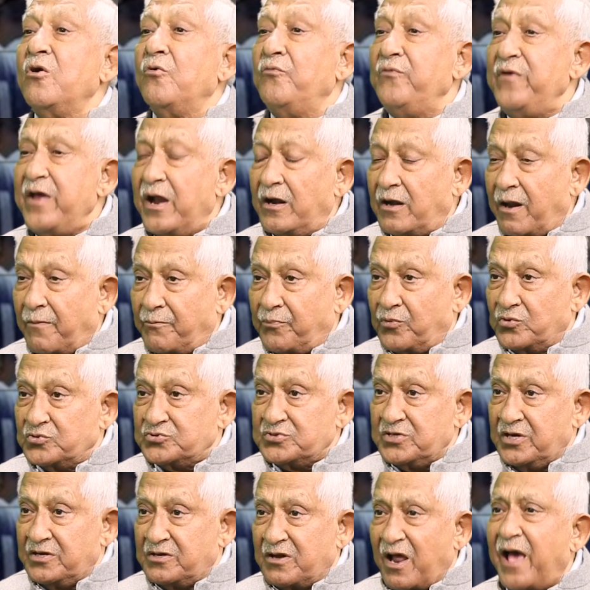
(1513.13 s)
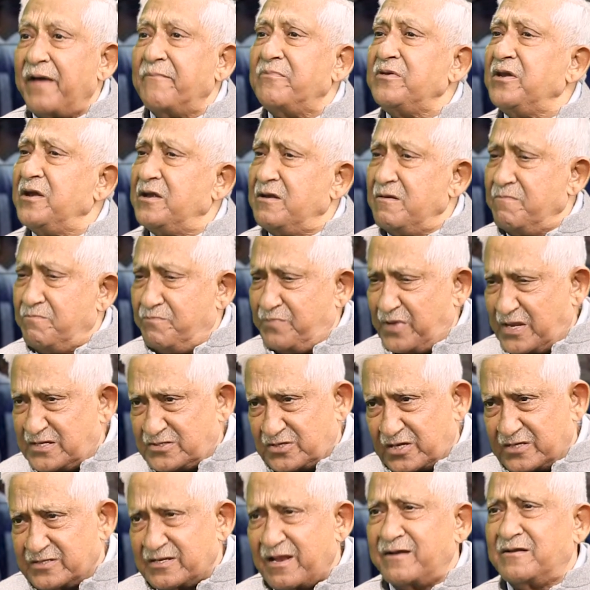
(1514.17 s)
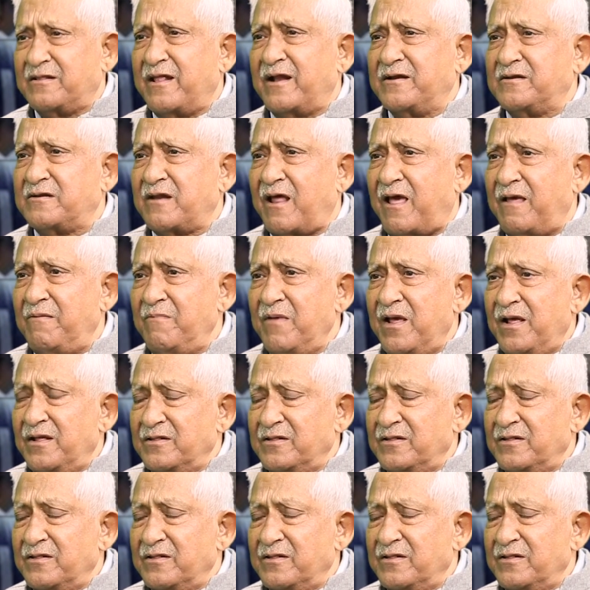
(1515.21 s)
We had opposed it. I have written pieces at that time